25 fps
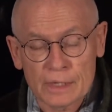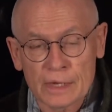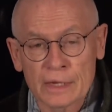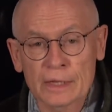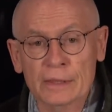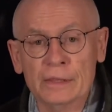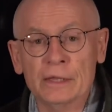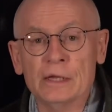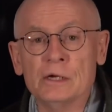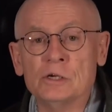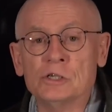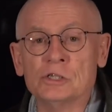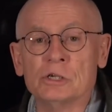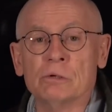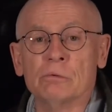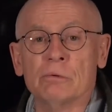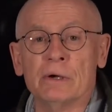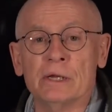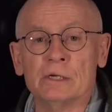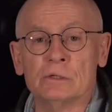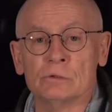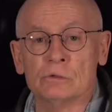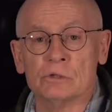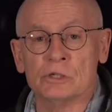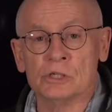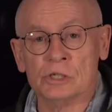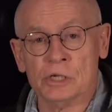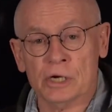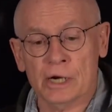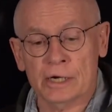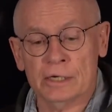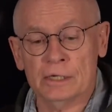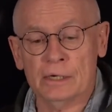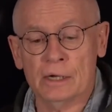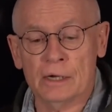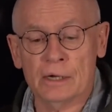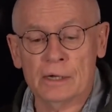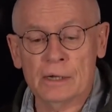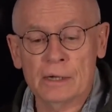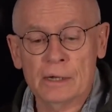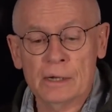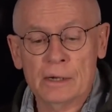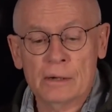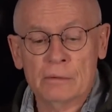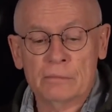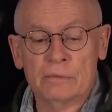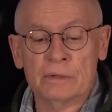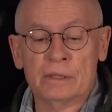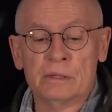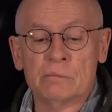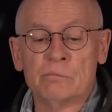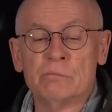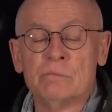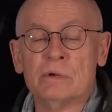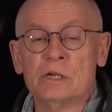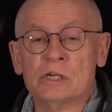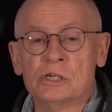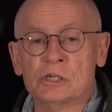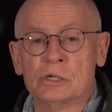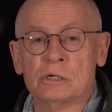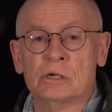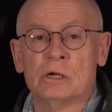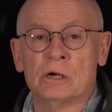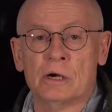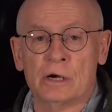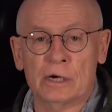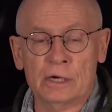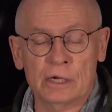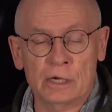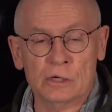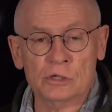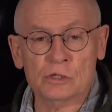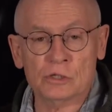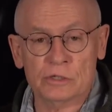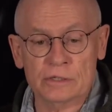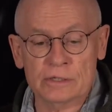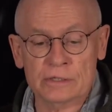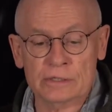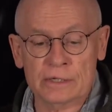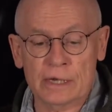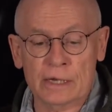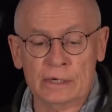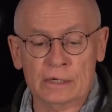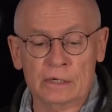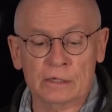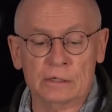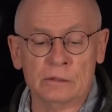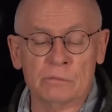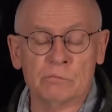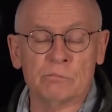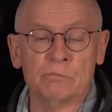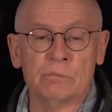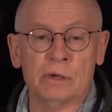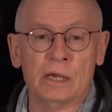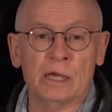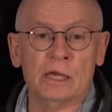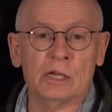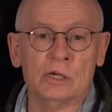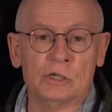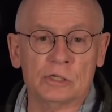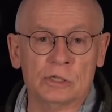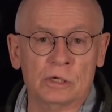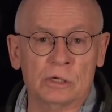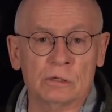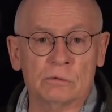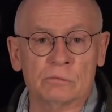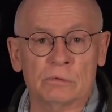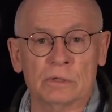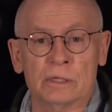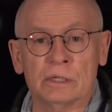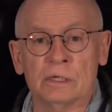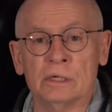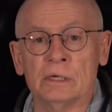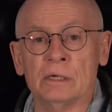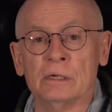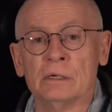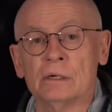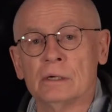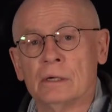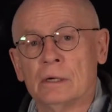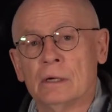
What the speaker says: and then she went to China with a missionary, and she settled in Beijing with the